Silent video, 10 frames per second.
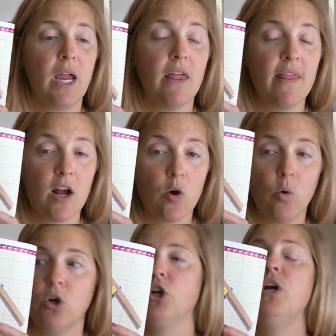In that
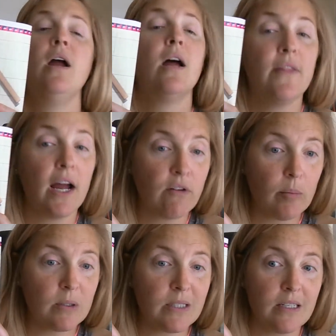corner. That
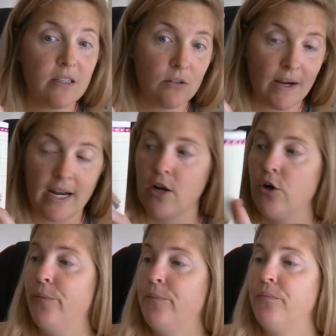represents a right angle.